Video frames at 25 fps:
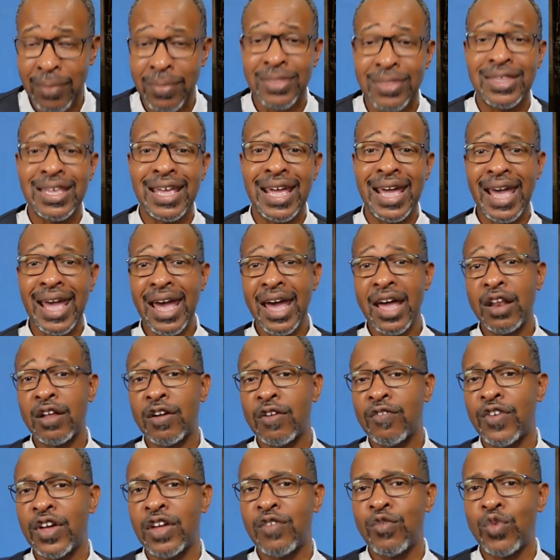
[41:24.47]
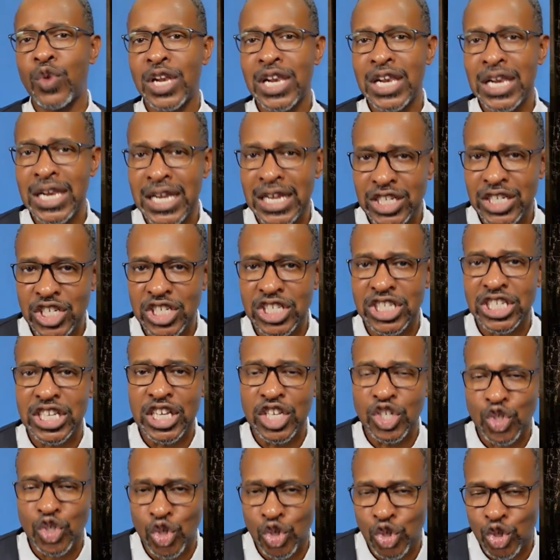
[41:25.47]
the head of a religious
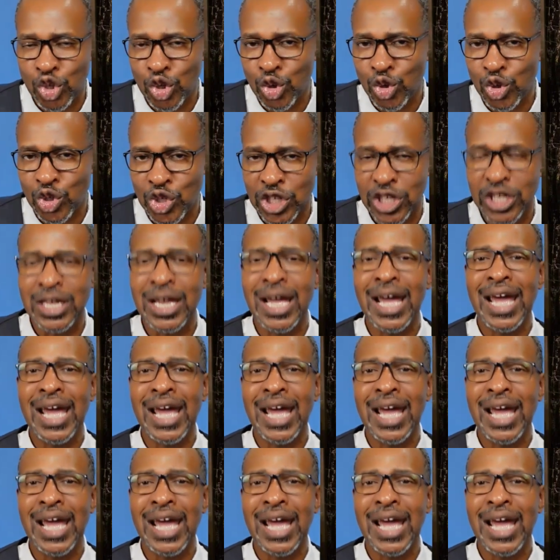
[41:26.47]
institution